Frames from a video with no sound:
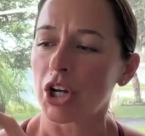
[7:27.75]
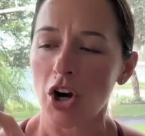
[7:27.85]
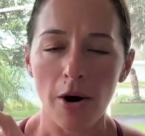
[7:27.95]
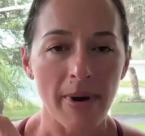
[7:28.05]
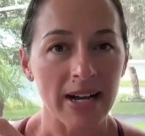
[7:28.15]

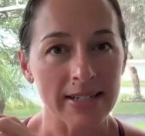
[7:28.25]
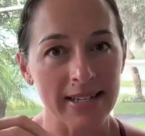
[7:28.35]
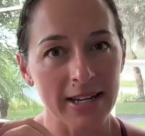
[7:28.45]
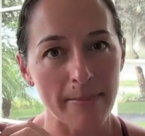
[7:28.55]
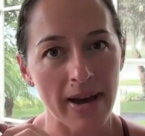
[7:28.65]

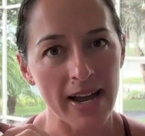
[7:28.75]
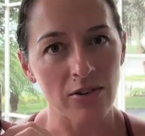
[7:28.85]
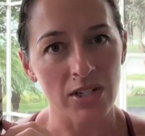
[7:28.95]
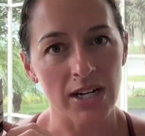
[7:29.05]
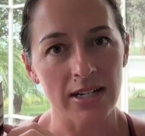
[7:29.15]
carboxy and
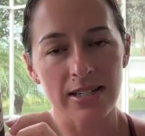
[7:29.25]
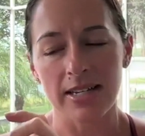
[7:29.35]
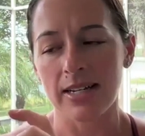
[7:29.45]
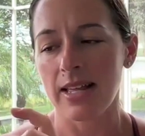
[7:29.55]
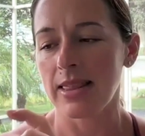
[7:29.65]

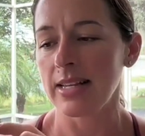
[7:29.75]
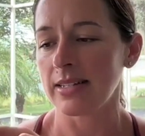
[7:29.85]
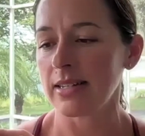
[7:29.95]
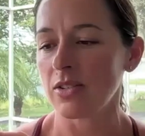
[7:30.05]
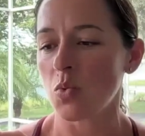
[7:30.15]
biotoxin,
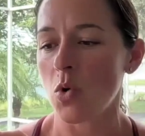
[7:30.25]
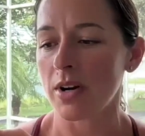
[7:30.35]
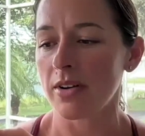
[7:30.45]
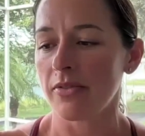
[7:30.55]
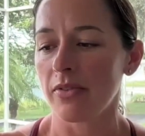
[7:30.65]
this is
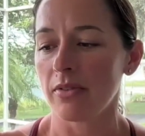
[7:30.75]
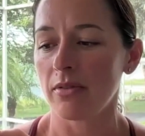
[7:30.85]
one of